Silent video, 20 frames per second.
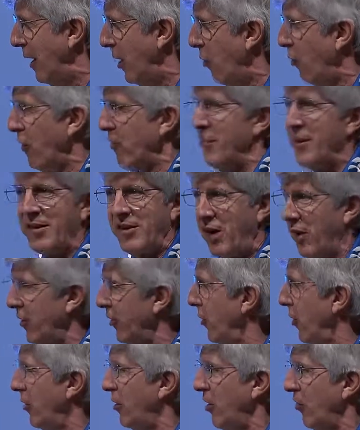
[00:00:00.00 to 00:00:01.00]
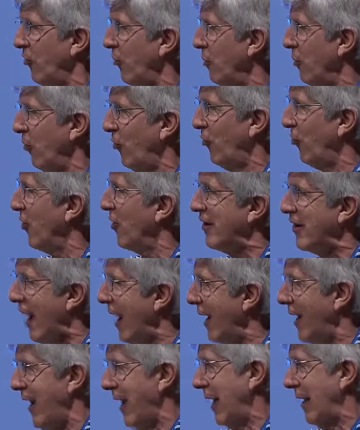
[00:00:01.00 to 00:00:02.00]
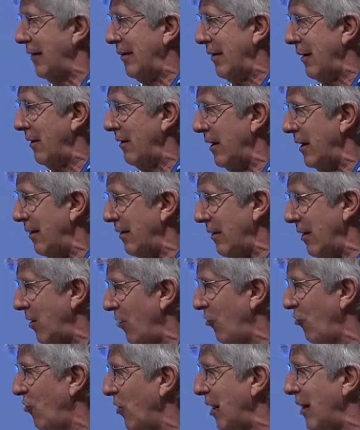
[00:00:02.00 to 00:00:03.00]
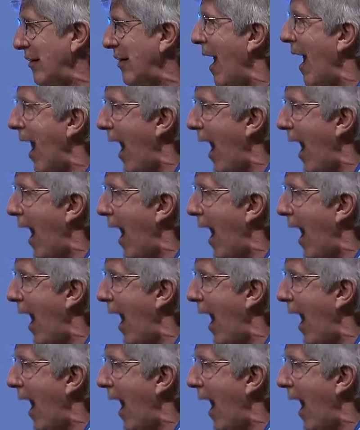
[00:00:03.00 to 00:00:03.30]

We've been telling our customers for decades in these industries